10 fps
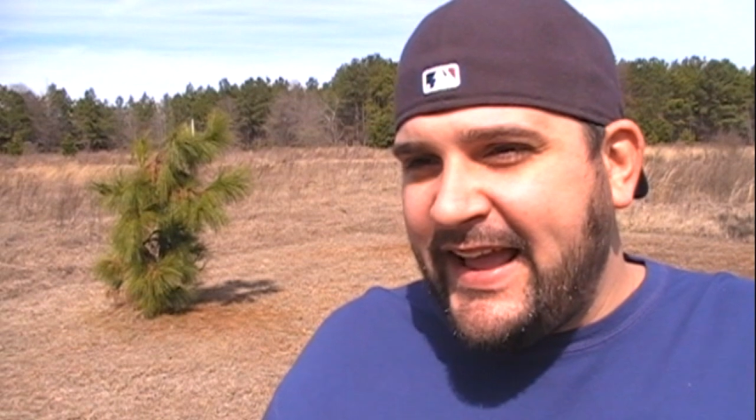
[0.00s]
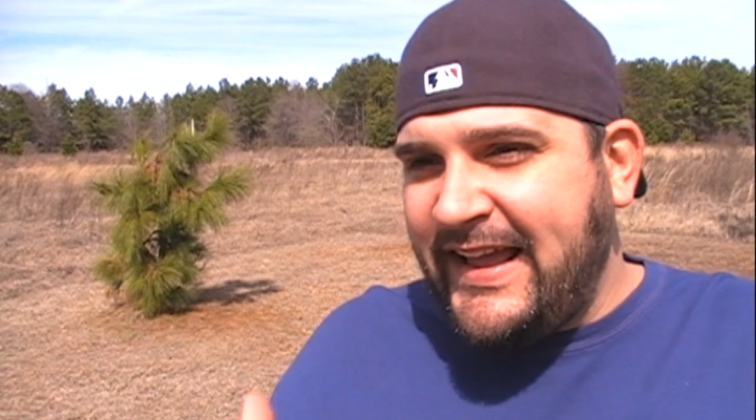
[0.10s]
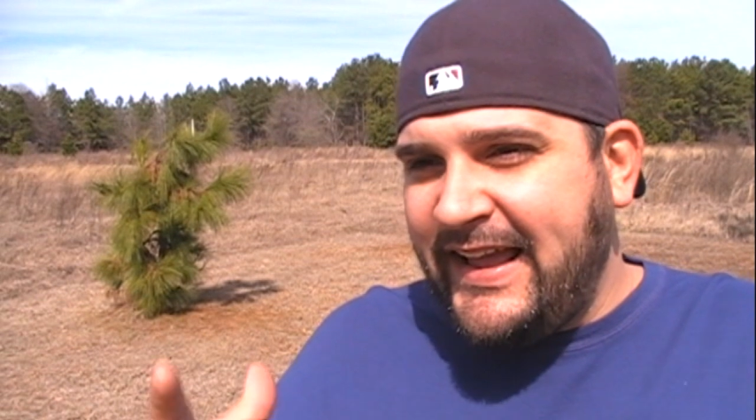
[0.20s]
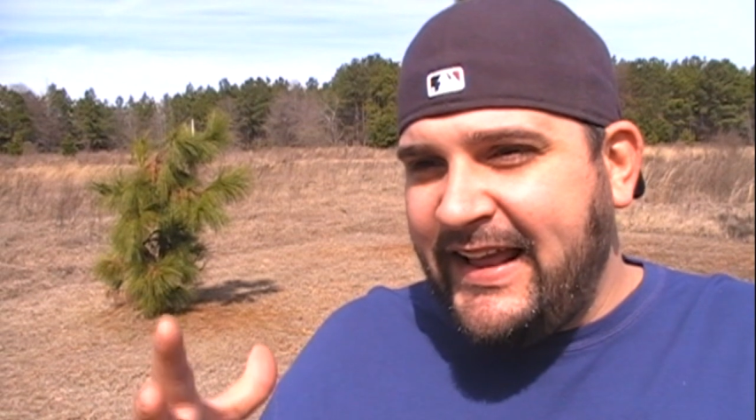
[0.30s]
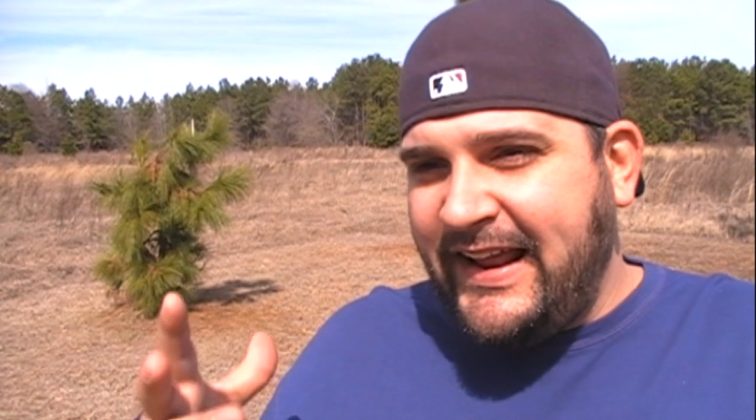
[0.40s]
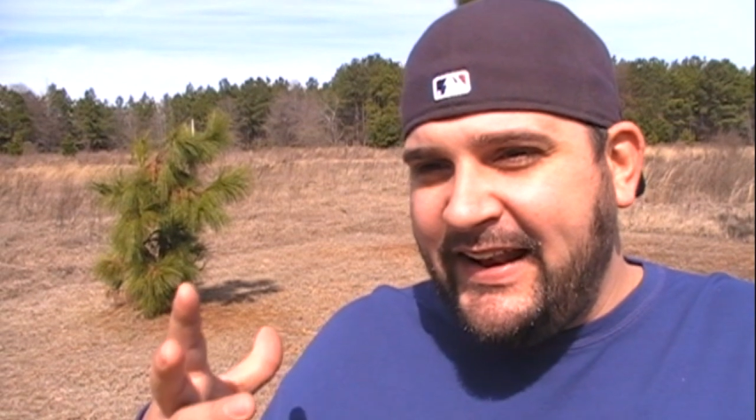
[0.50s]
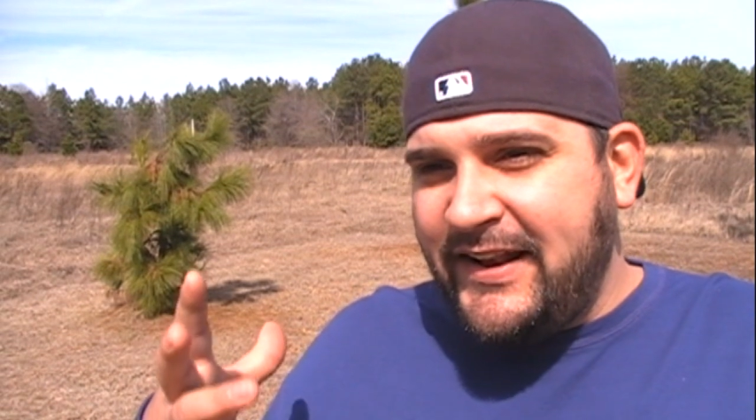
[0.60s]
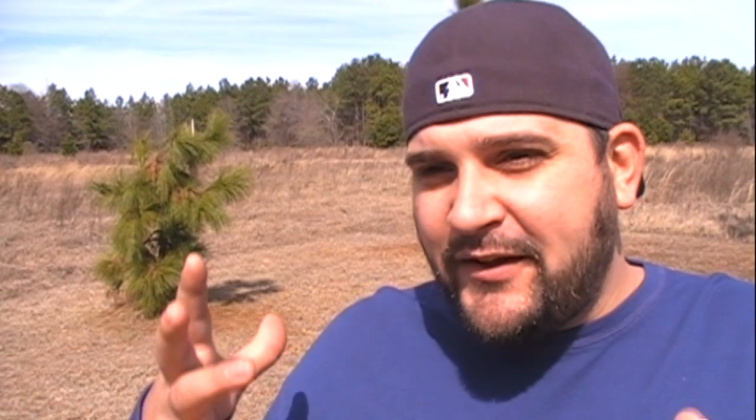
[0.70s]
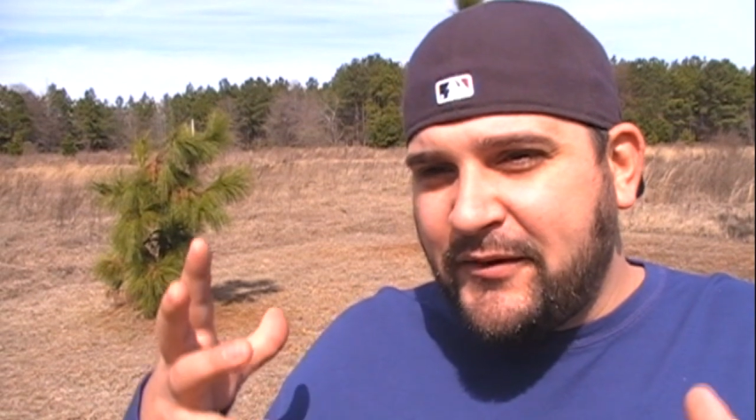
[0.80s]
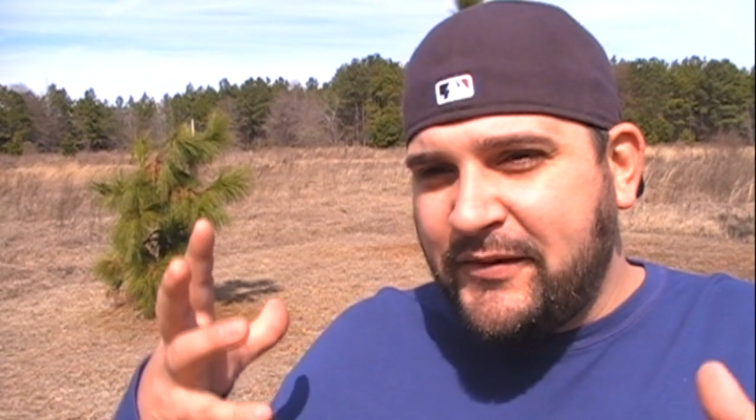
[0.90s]
and,
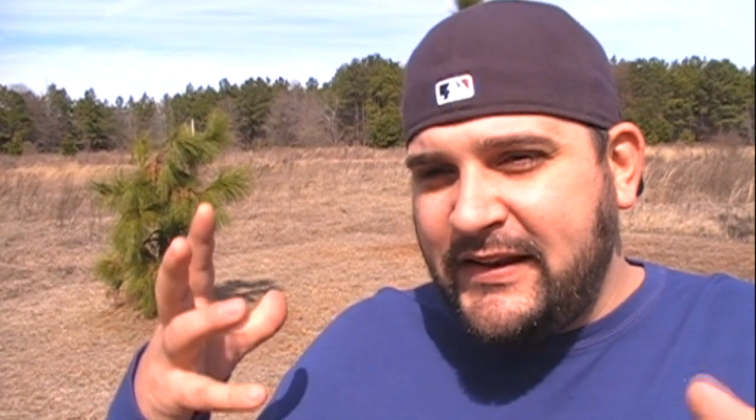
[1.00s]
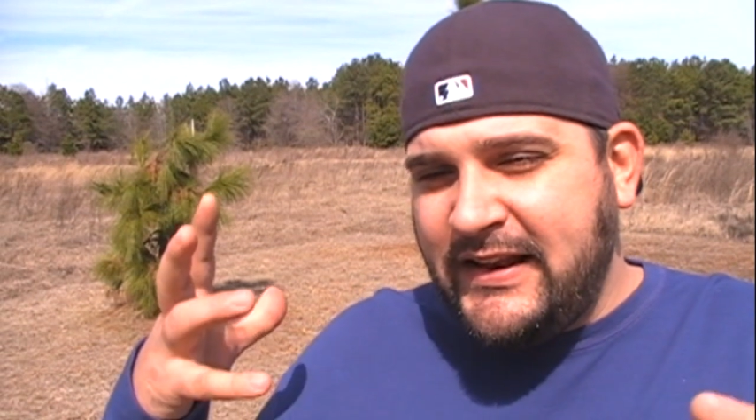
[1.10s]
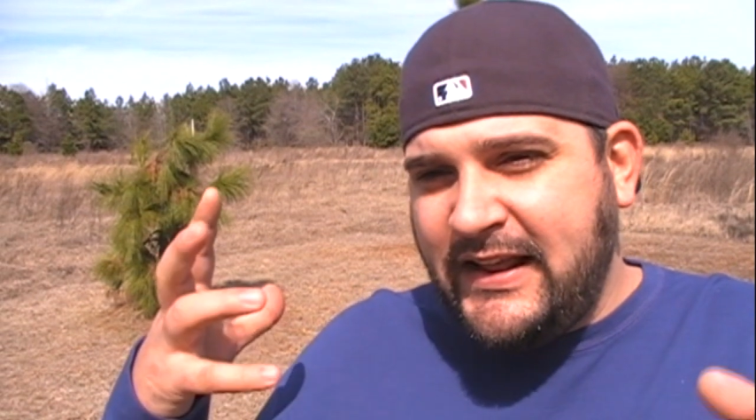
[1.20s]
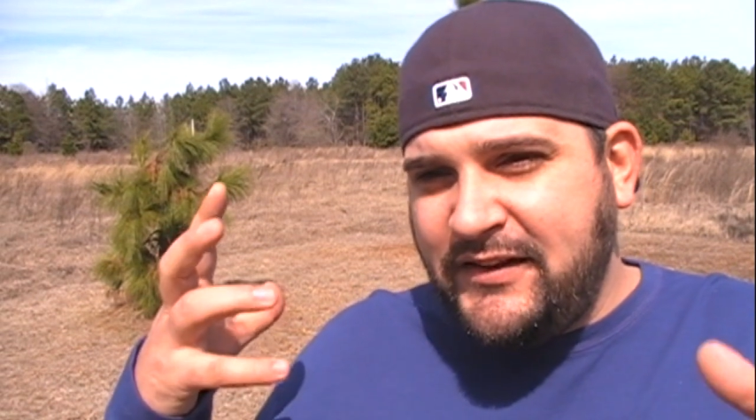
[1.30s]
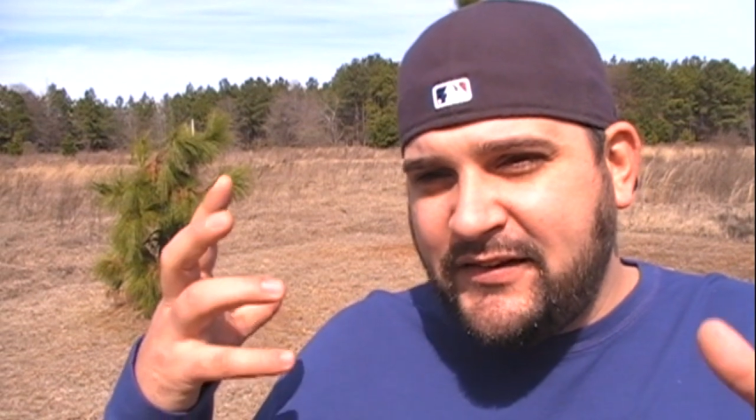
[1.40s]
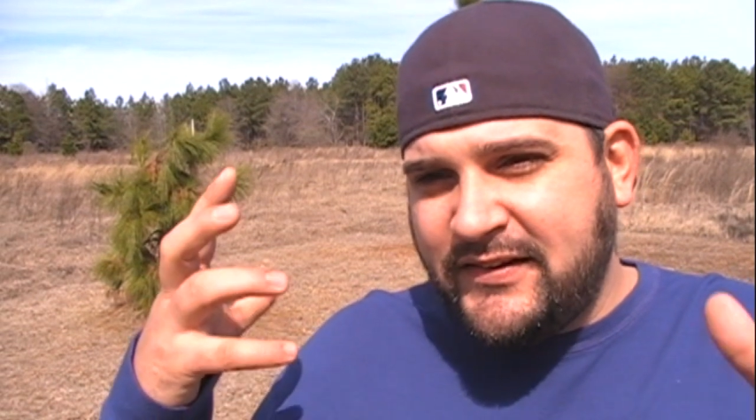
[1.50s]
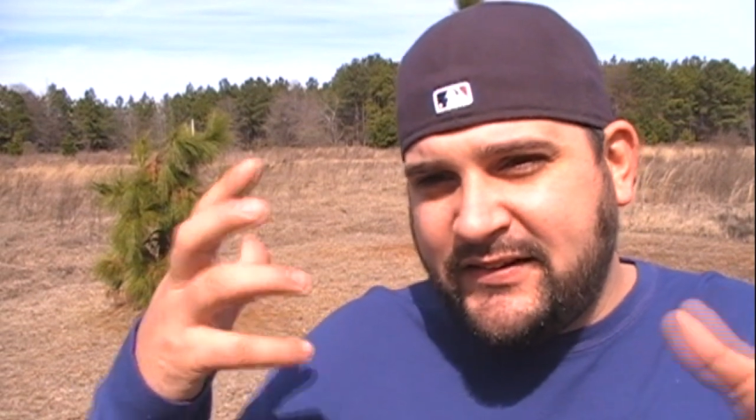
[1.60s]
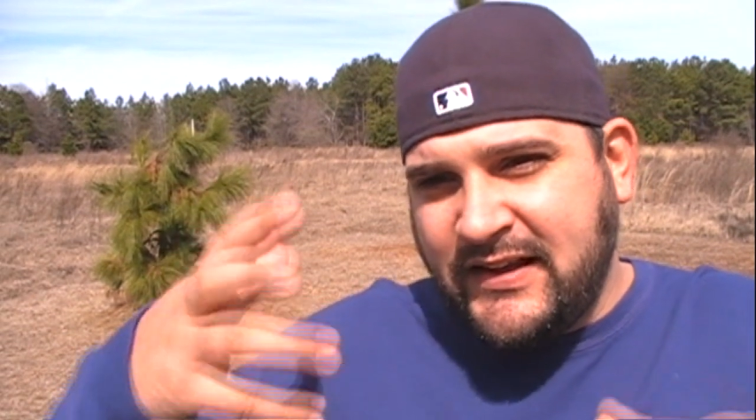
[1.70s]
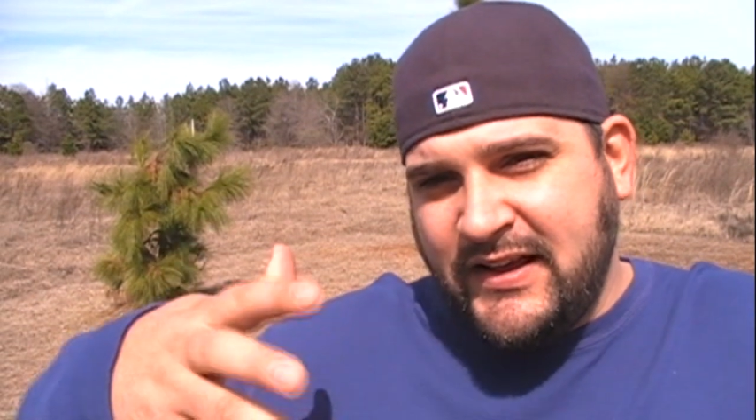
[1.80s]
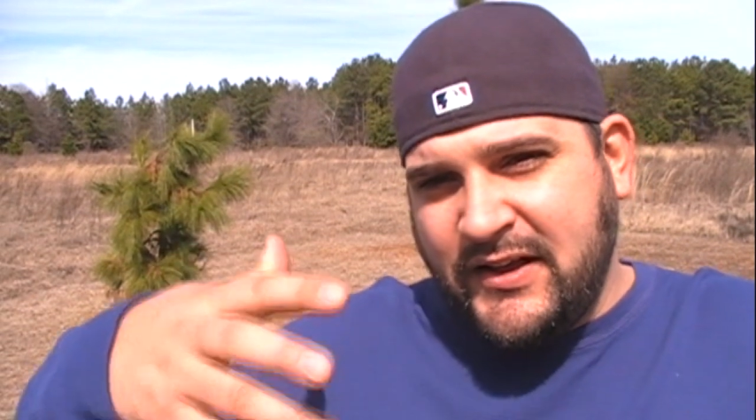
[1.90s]
and not only did he
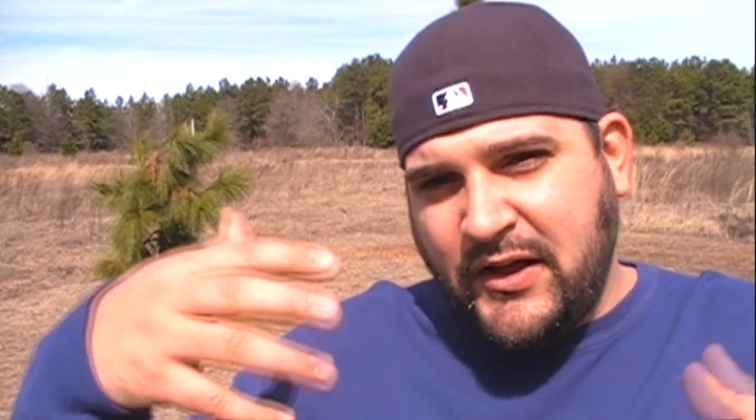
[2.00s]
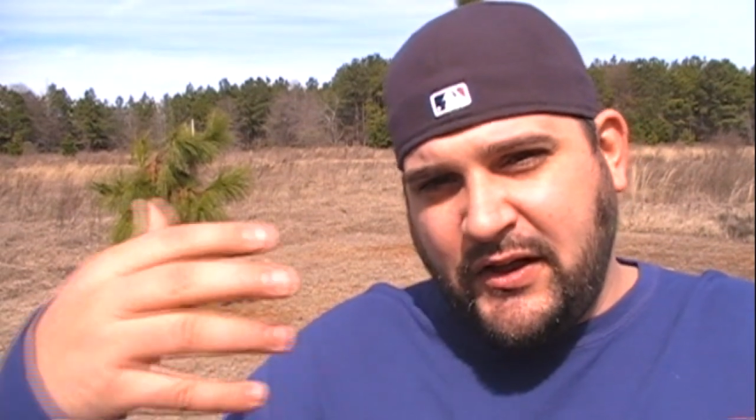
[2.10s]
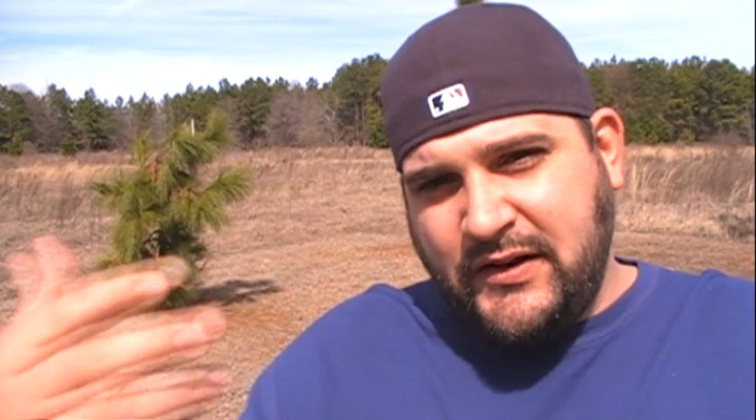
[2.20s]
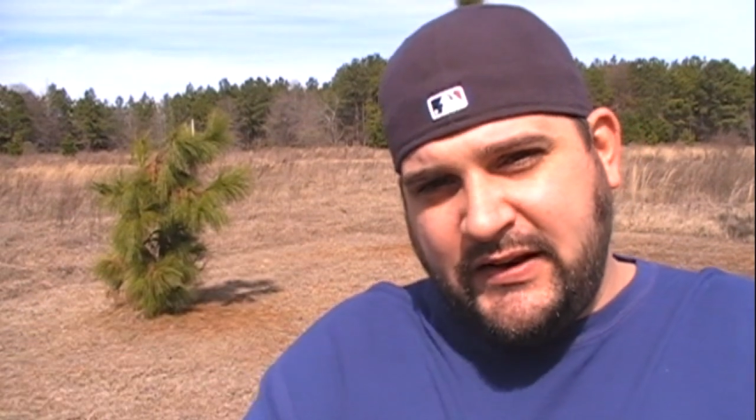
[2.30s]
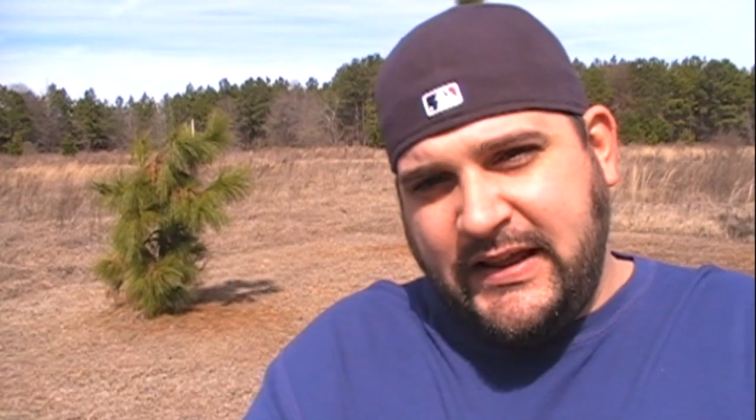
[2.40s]
just uh,